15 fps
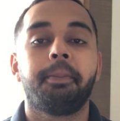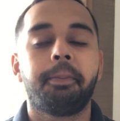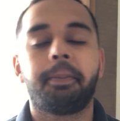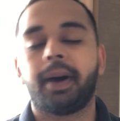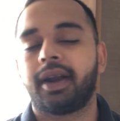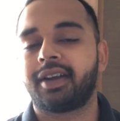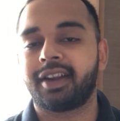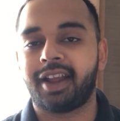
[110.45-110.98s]

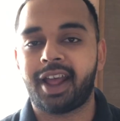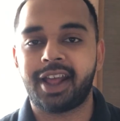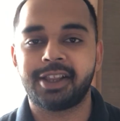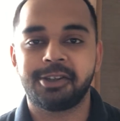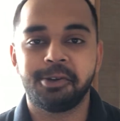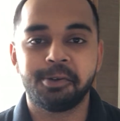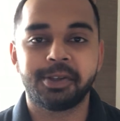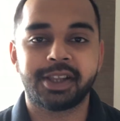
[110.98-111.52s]
But as
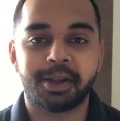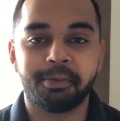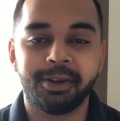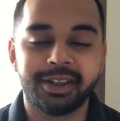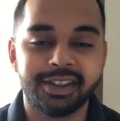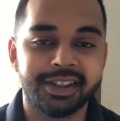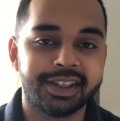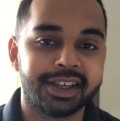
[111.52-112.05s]
Lewis
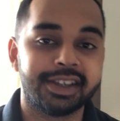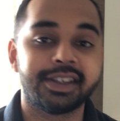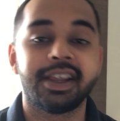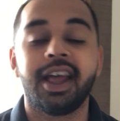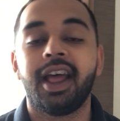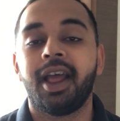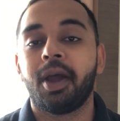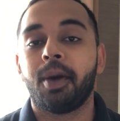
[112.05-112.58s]
Hamilton says,
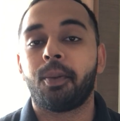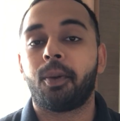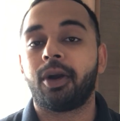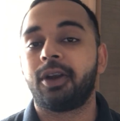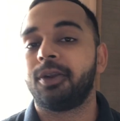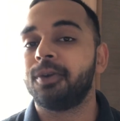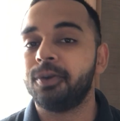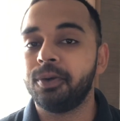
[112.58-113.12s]

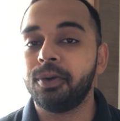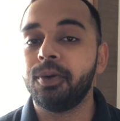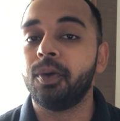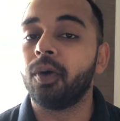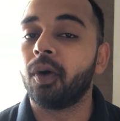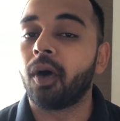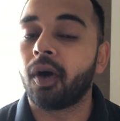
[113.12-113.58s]
what you do